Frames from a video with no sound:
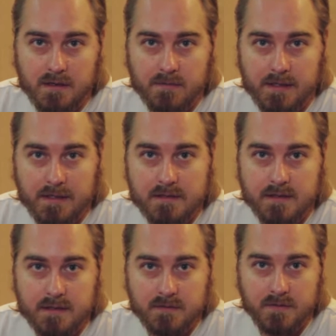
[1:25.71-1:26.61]
my
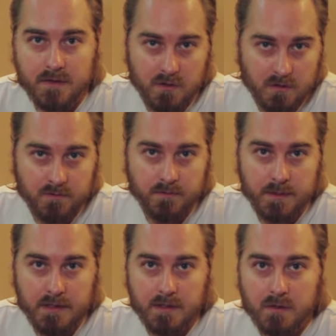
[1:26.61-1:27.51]
SKS video of
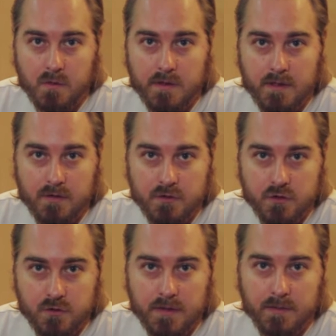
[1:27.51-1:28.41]
me going out and
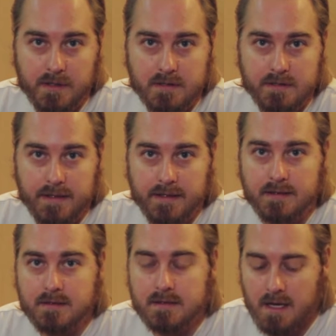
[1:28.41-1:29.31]
shooting my
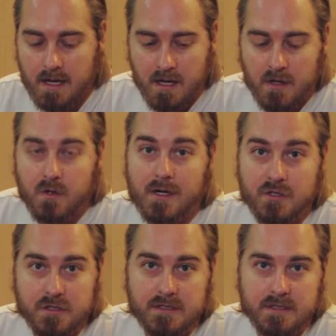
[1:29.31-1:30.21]
SKS, you
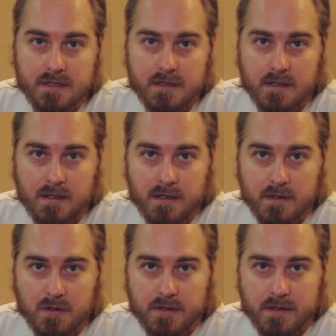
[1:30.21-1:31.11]
actually seen
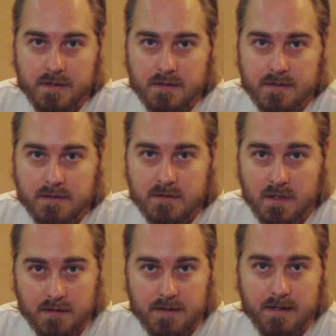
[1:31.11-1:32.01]
the
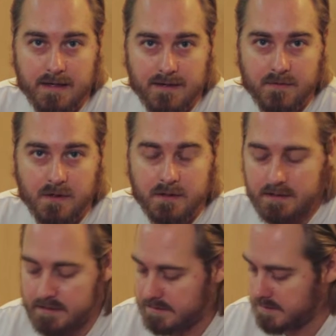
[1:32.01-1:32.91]
stock that I have on
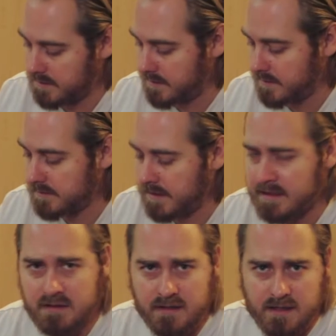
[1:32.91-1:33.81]
it. It's a nice
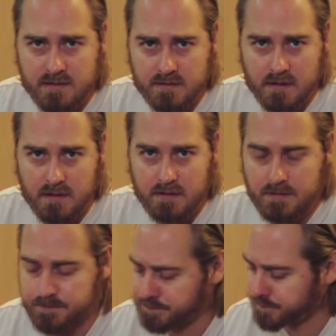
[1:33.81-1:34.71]
ATI stock
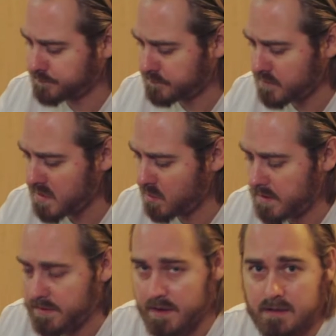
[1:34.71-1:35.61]

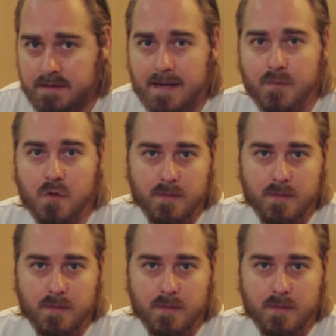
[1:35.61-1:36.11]
with Tapco